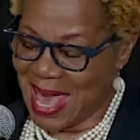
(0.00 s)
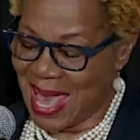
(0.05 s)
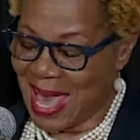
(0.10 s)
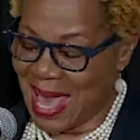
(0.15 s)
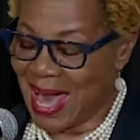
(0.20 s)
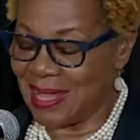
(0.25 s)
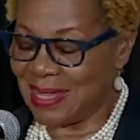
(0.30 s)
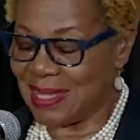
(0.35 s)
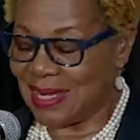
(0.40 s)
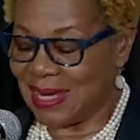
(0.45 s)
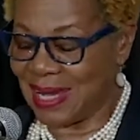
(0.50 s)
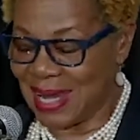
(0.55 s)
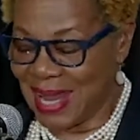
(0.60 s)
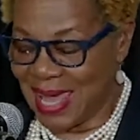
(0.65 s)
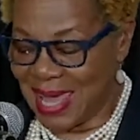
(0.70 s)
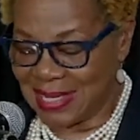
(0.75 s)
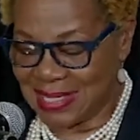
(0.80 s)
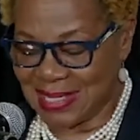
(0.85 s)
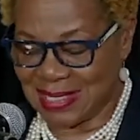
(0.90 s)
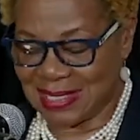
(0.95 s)
and the
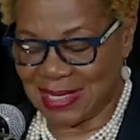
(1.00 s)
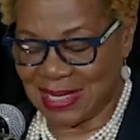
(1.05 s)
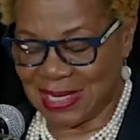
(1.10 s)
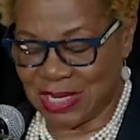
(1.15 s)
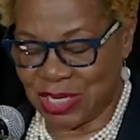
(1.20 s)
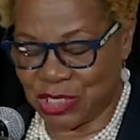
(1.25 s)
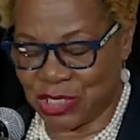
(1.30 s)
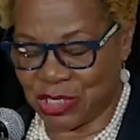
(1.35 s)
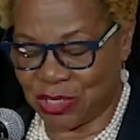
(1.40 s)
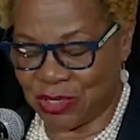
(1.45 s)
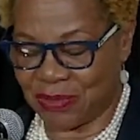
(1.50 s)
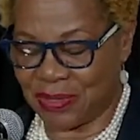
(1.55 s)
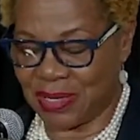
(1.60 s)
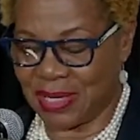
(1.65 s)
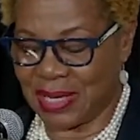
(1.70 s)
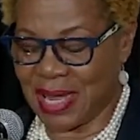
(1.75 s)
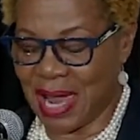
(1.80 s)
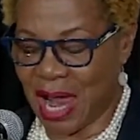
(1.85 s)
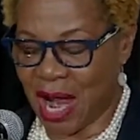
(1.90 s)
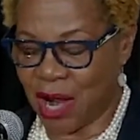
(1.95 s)
latest addition, the
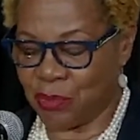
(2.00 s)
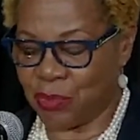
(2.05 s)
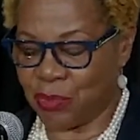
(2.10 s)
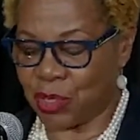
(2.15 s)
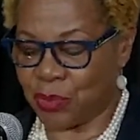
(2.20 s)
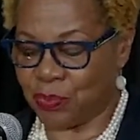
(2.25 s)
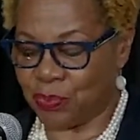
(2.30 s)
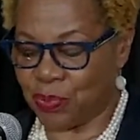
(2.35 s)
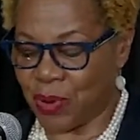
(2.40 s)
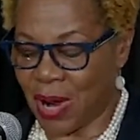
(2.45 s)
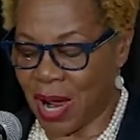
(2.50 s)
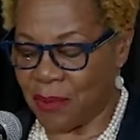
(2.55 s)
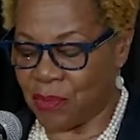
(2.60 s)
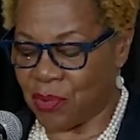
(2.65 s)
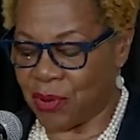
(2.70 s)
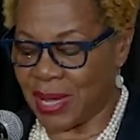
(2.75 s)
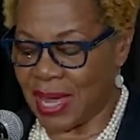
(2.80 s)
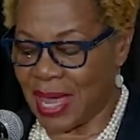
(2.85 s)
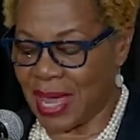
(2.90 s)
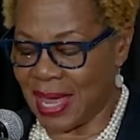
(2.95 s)
Caribbean
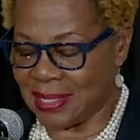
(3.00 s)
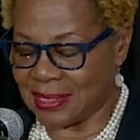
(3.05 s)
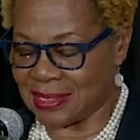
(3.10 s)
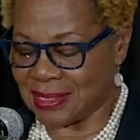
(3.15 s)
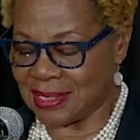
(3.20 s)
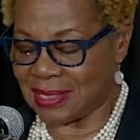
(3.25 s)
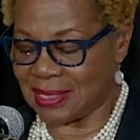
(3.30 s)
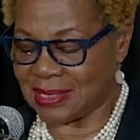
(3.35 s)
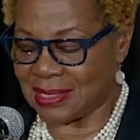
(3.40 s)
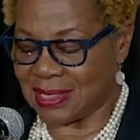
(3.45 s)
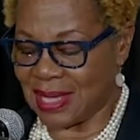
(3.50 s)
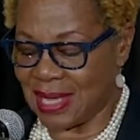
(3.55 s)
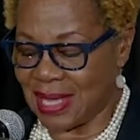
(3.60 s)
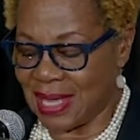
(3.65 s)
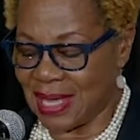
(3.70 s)
Primary Exit